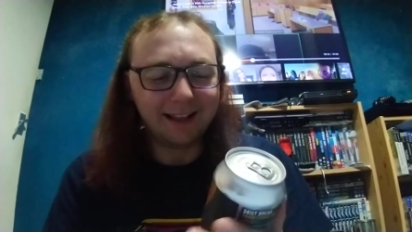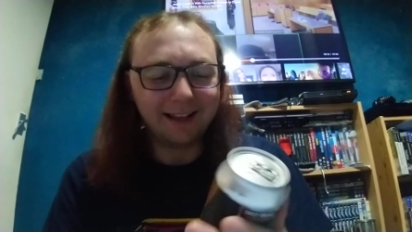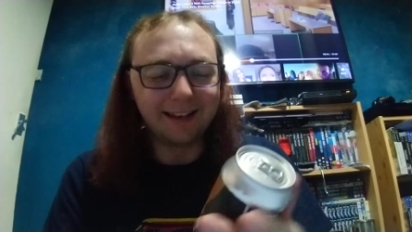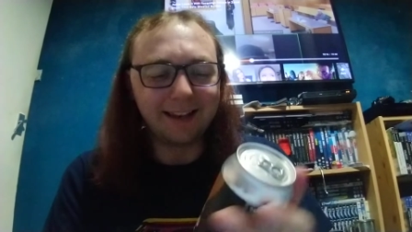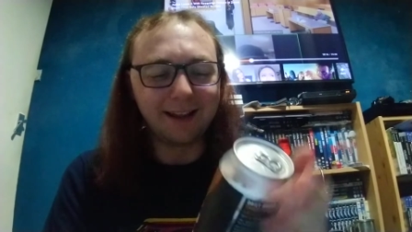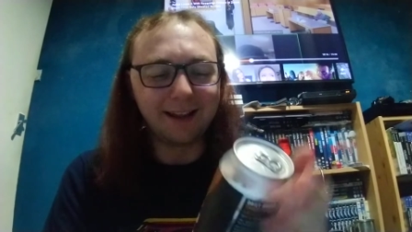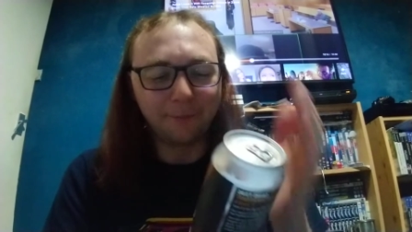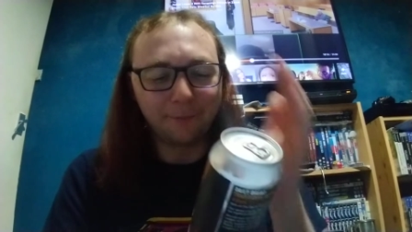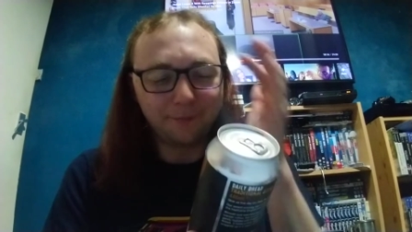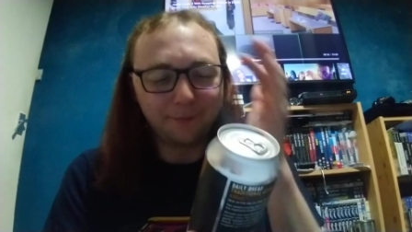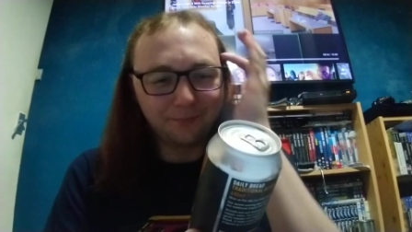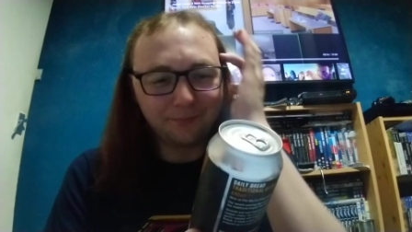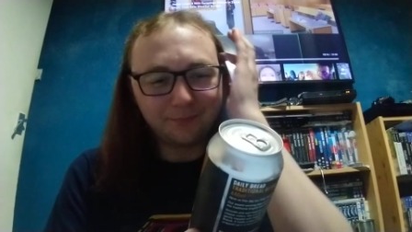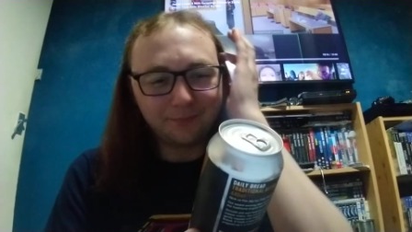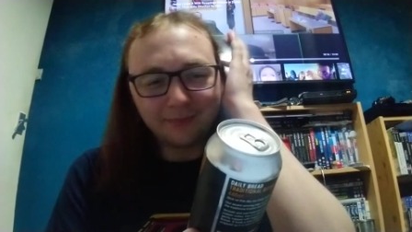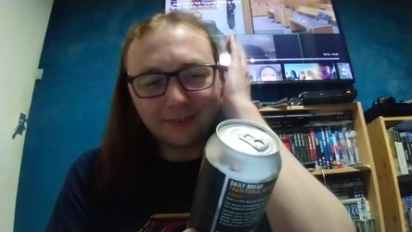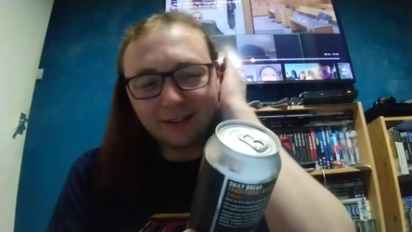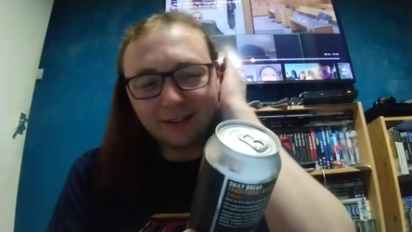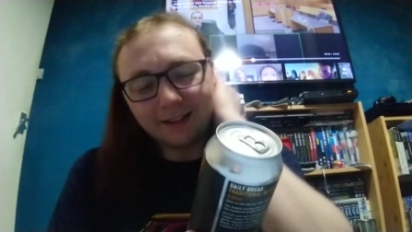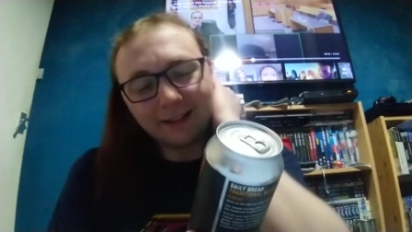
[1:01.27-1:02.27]
Now,
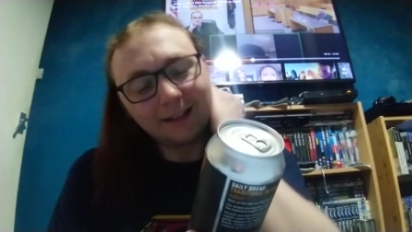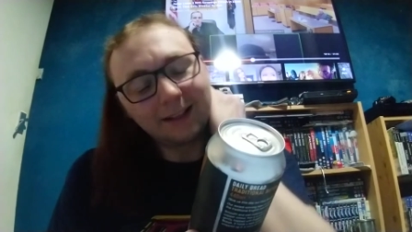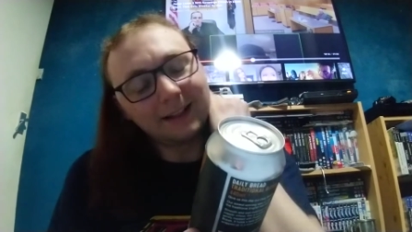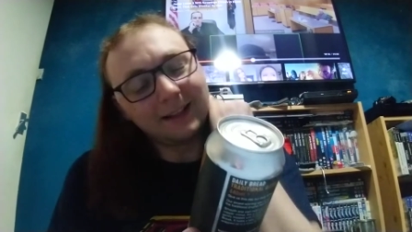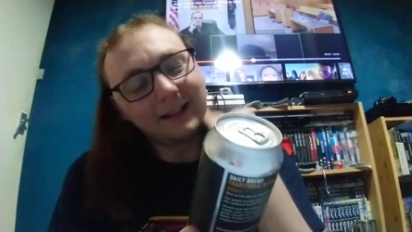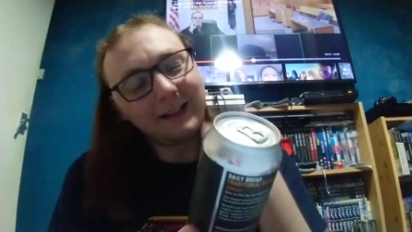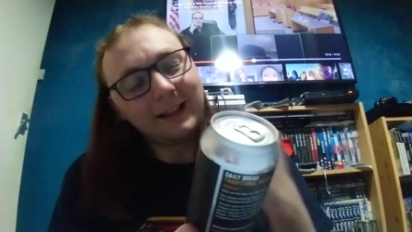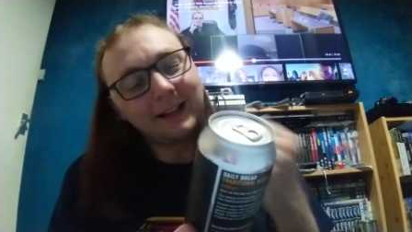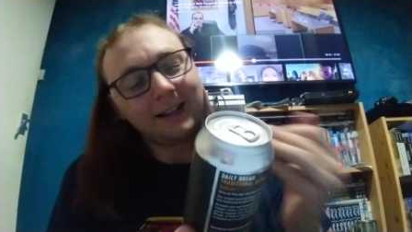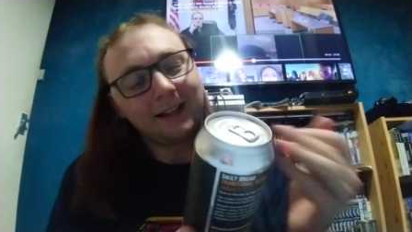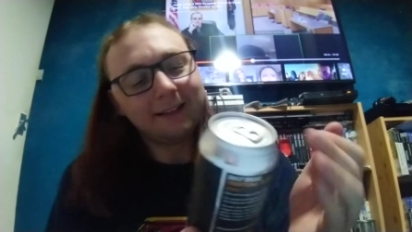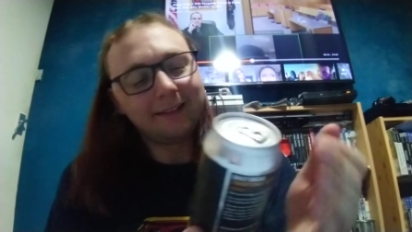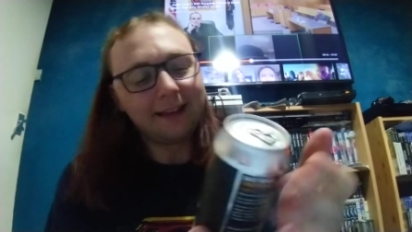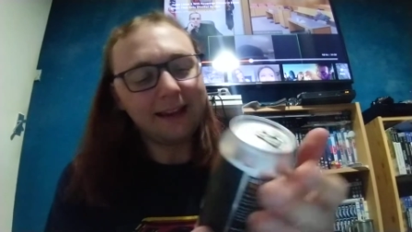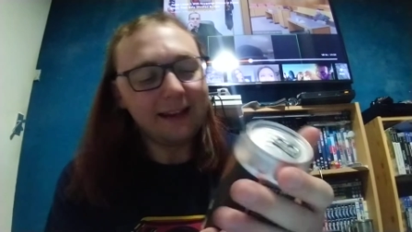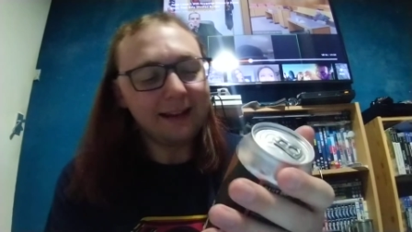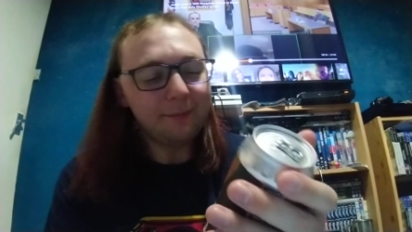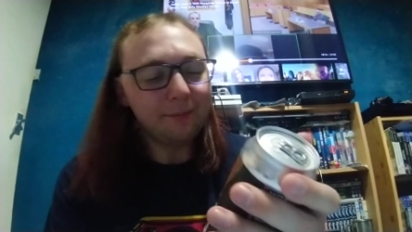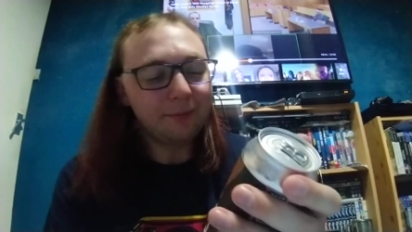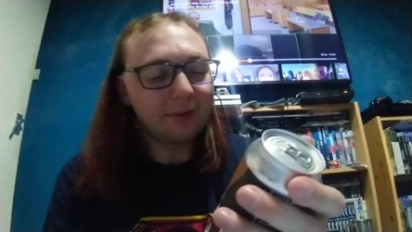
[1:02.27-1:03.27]

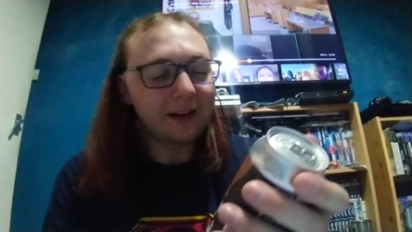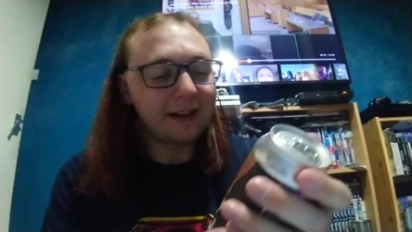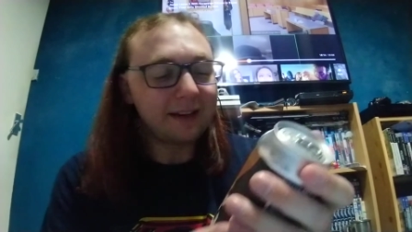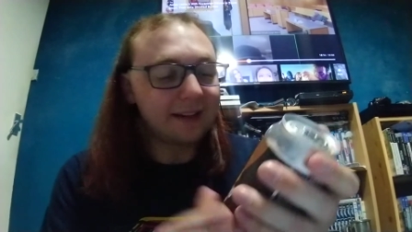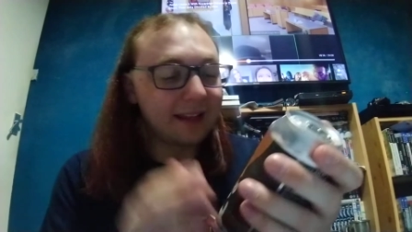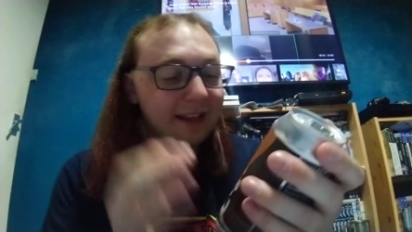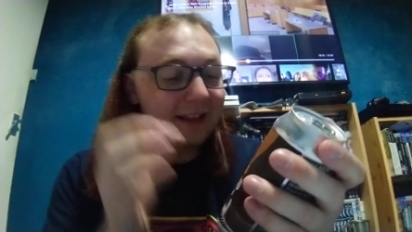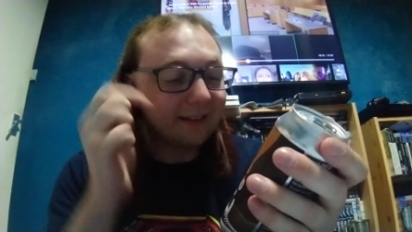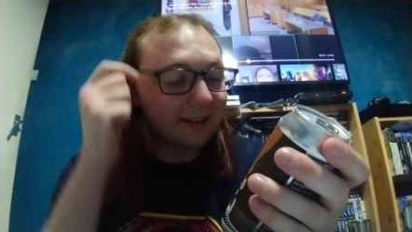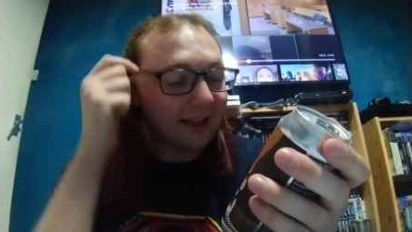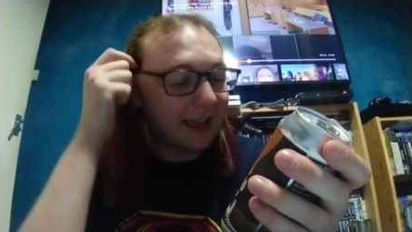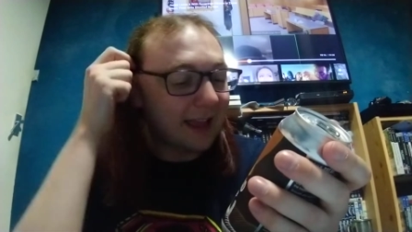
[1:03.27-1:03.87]
daily bread is